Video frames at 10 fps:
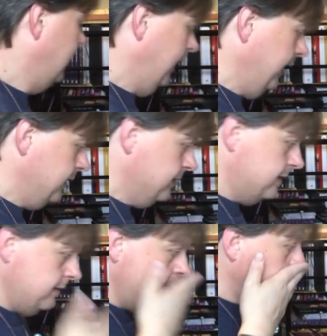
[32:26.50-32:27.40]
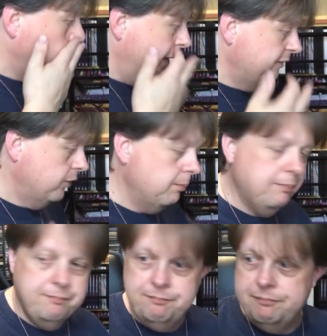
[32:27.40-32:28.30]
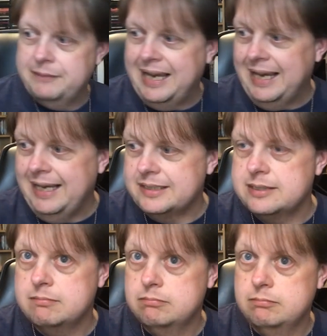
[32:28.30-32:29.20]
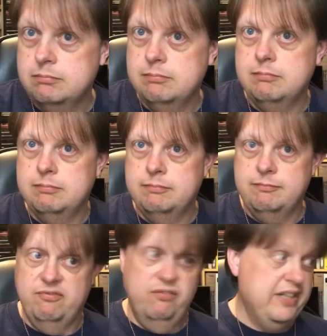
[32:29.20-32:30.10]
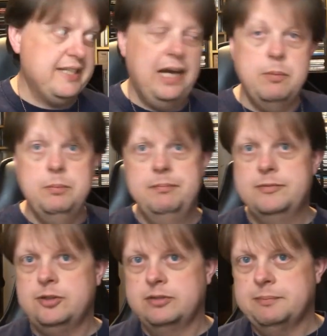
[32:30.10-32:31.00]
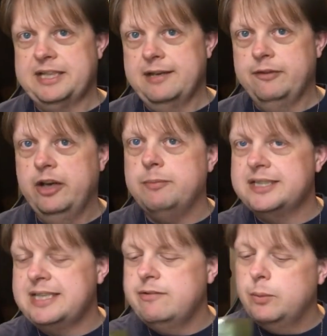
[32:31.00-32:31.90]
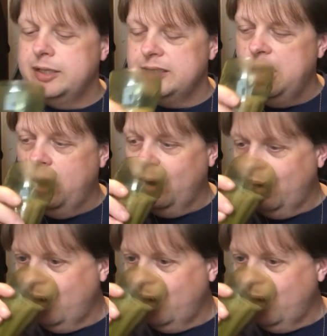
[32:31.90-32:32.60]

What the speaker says: and one of them had this album, Songs in the Key of Life by Stevie Wonder.